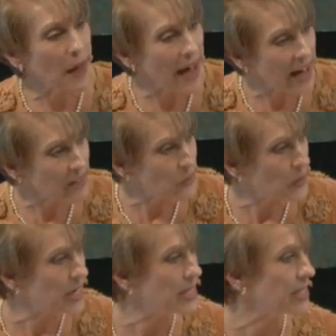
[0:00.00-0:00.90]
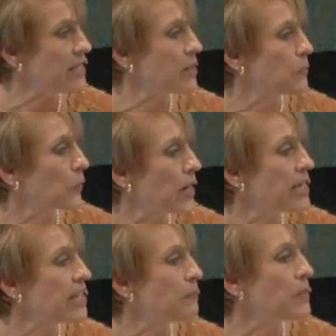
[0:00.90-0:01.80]
pathways in the
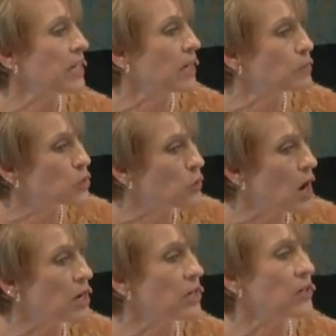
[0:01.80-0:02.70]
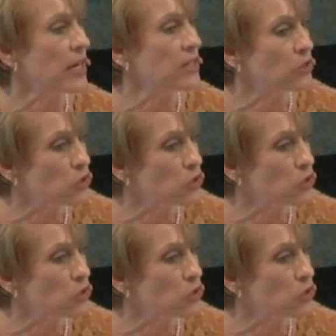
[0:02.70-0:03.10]
brain that become stronger and